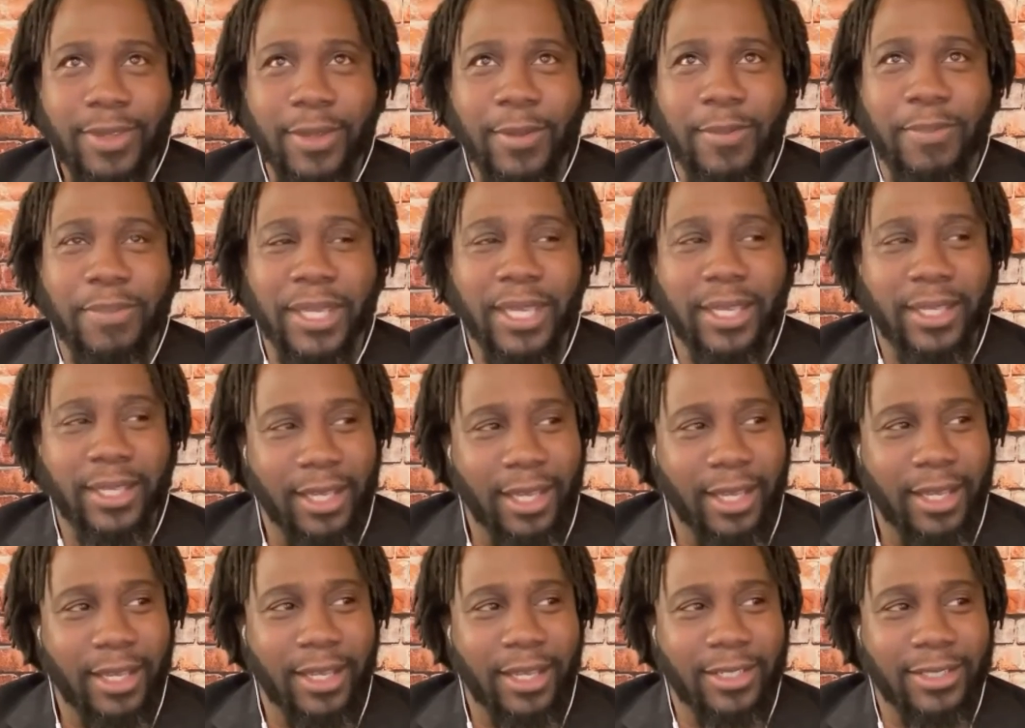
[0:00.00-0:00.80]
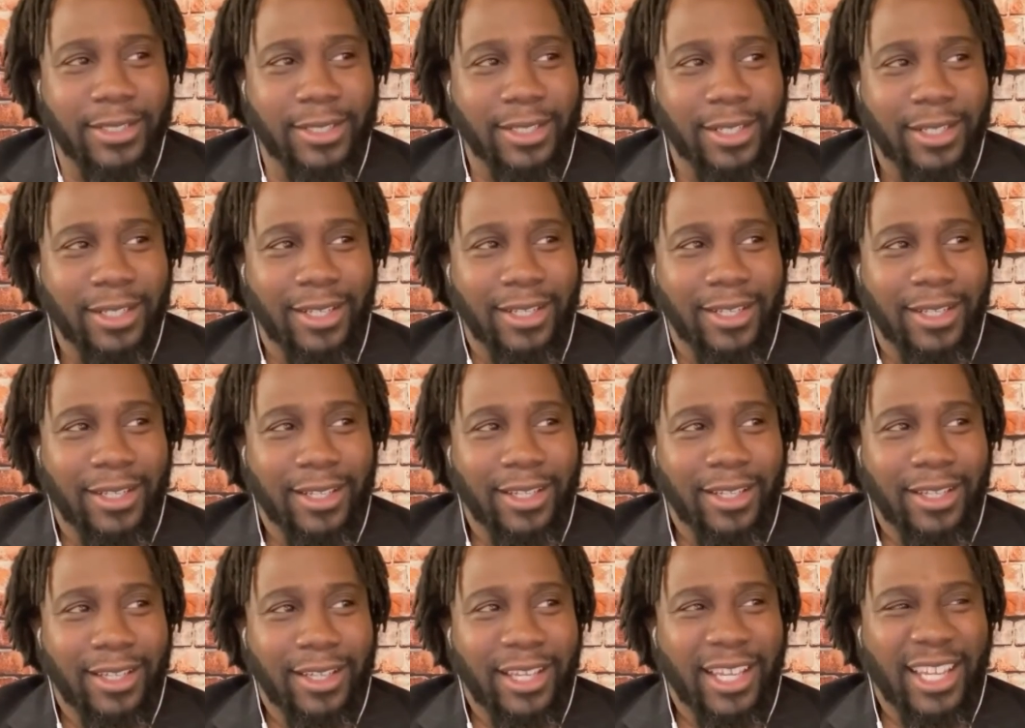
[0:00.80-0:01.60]
because
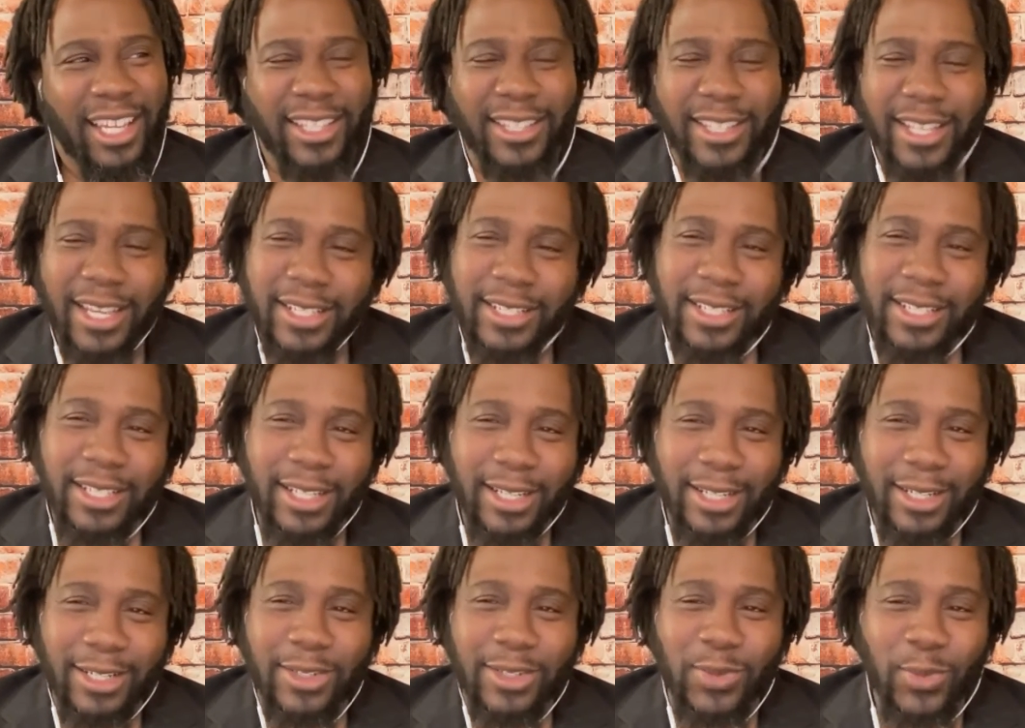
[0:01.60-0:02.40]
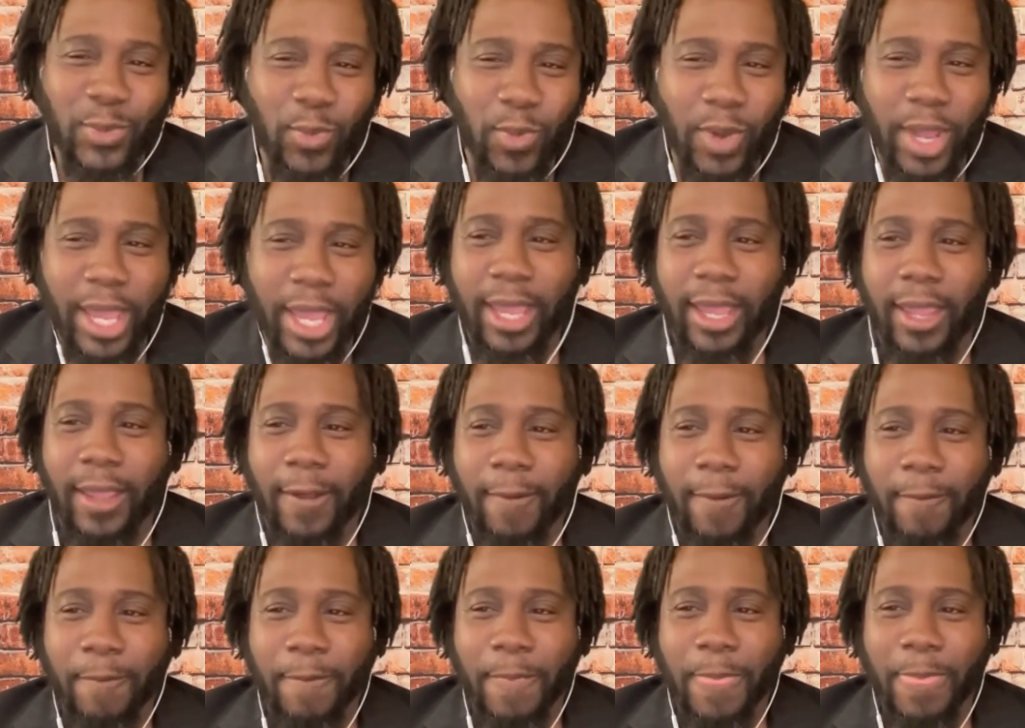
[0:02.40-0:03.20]
he does it in this
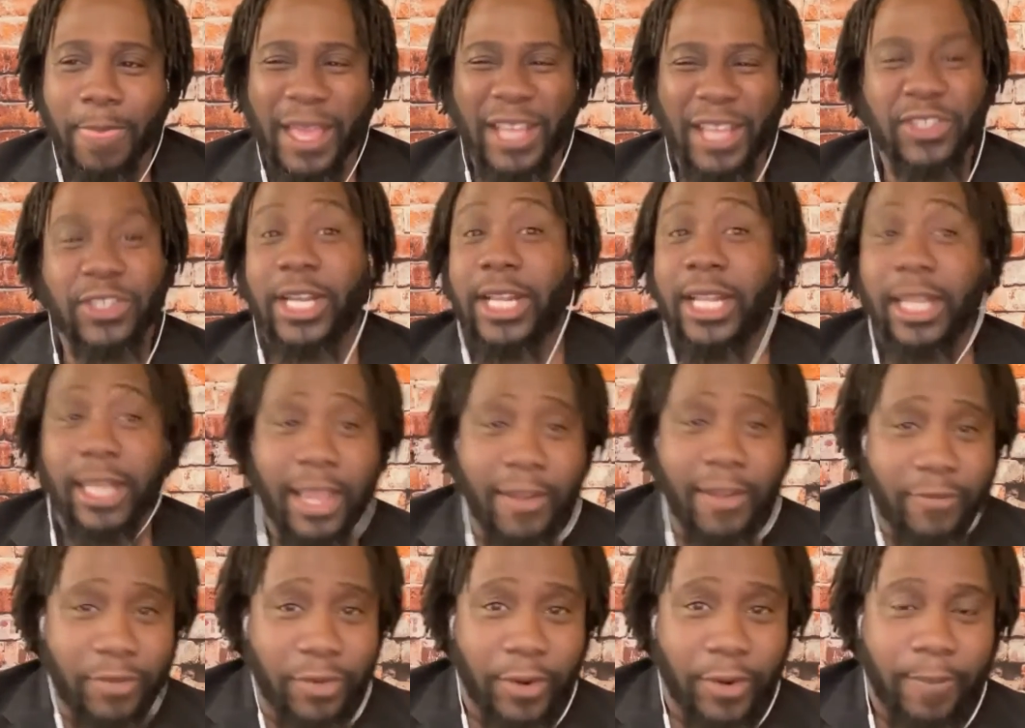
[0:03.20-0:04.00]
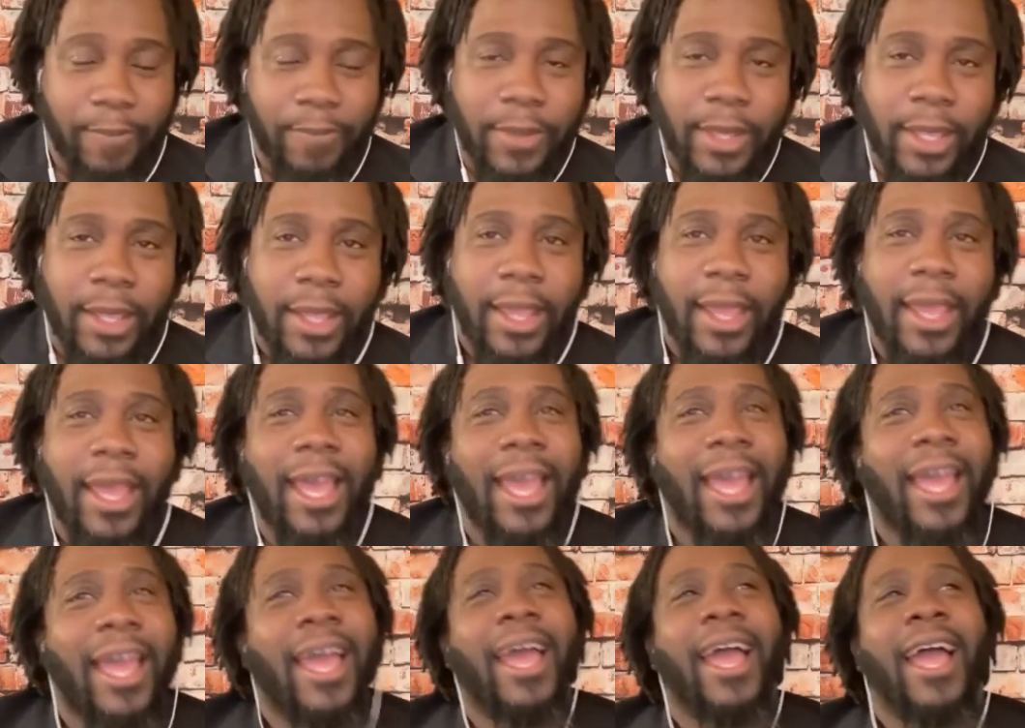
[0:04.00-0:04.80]
way that's clever.
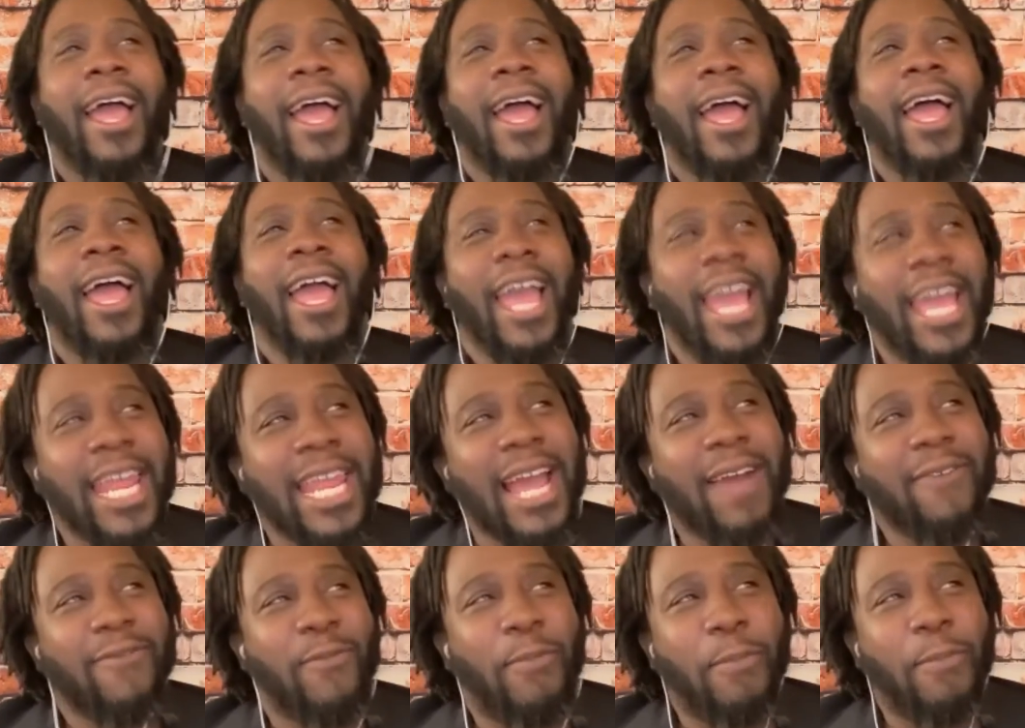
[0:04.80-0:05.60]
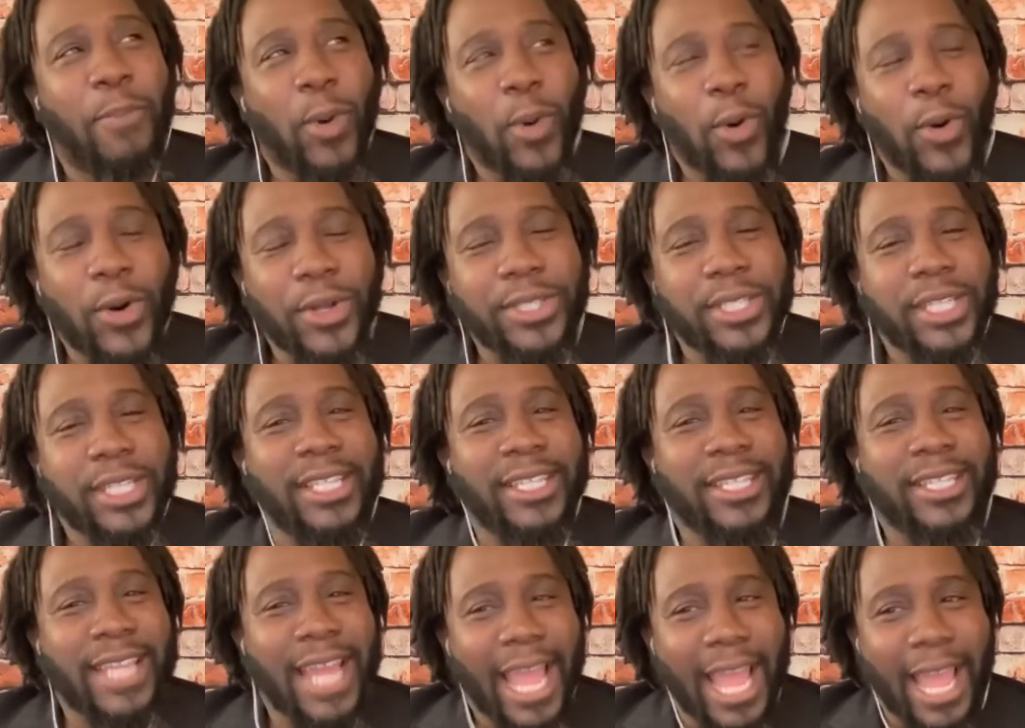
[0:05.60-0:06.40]
And I've boiled
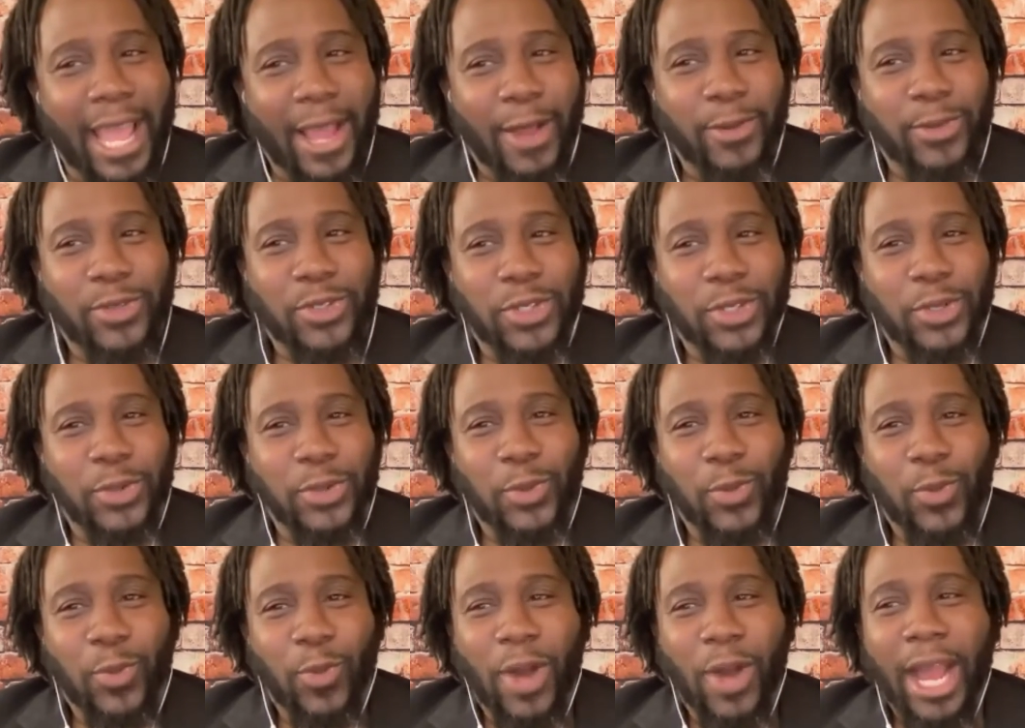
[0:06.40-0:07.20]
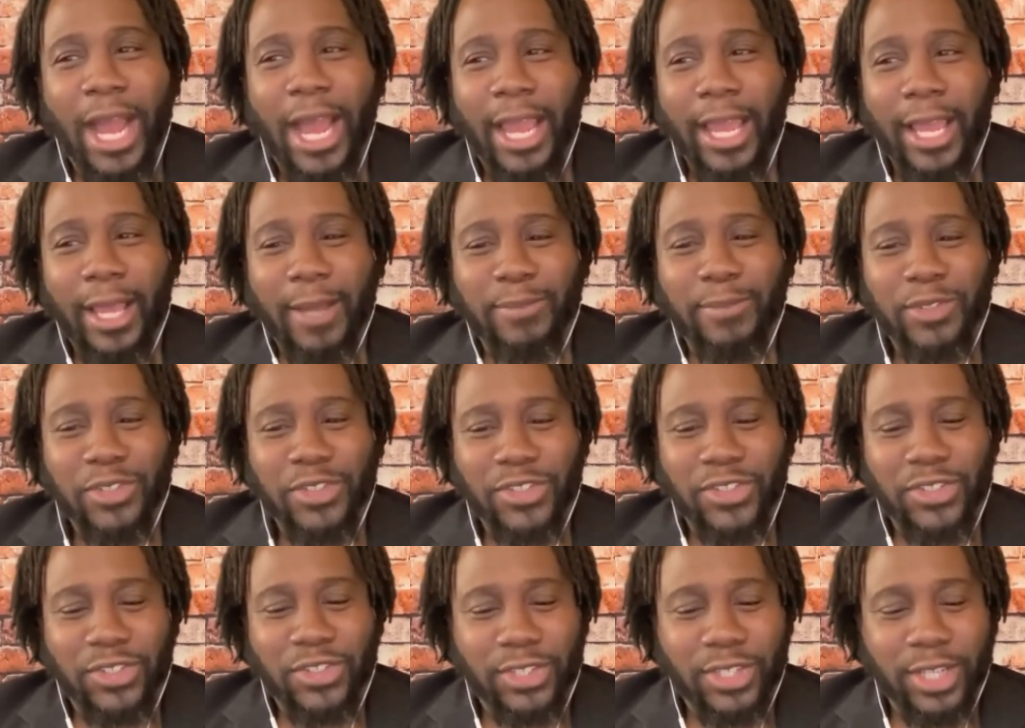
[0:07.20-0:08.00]
it down to why I'm
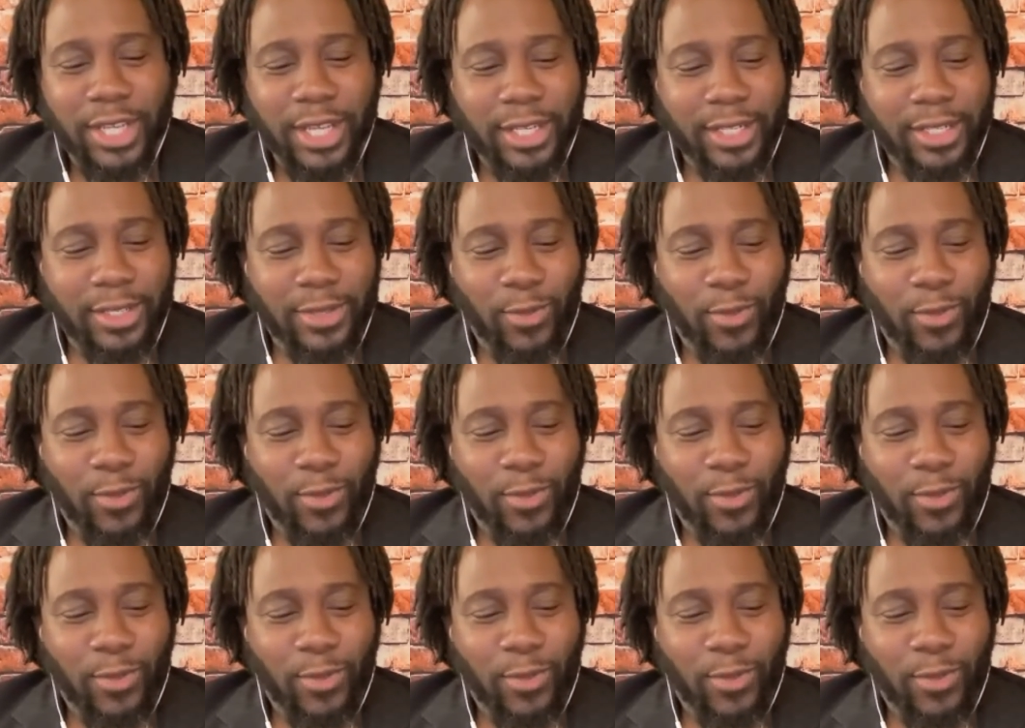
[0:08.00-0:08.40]
so,